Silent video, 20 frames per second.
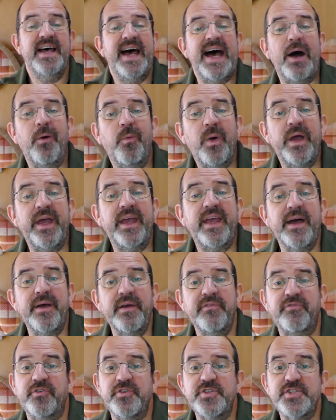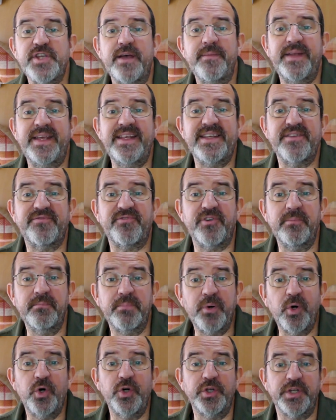And we're going through so many different
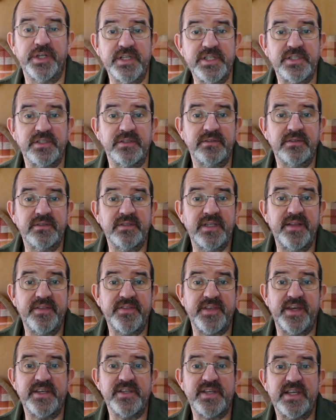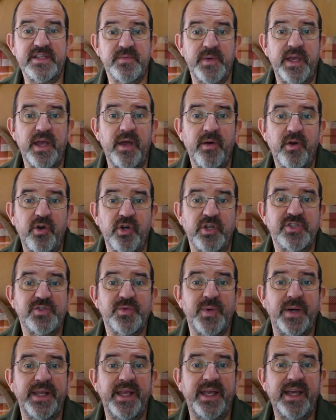borders and things as we go across
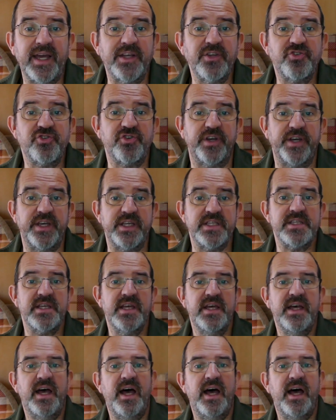20 countries,